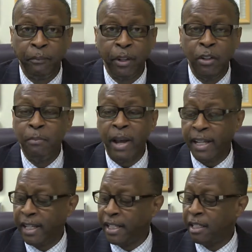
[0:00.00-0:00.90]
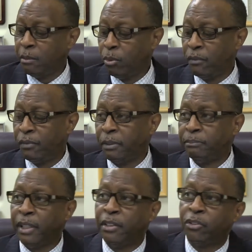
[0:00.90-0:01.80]
you might end up with
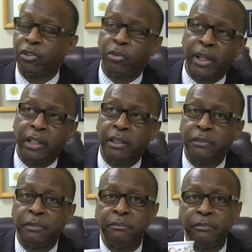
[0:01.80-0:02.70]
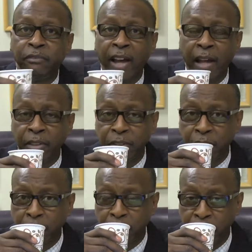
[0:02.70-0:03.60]
an interest rate of 5 or
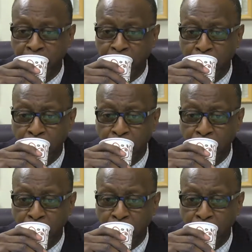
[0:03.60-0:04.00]
6%.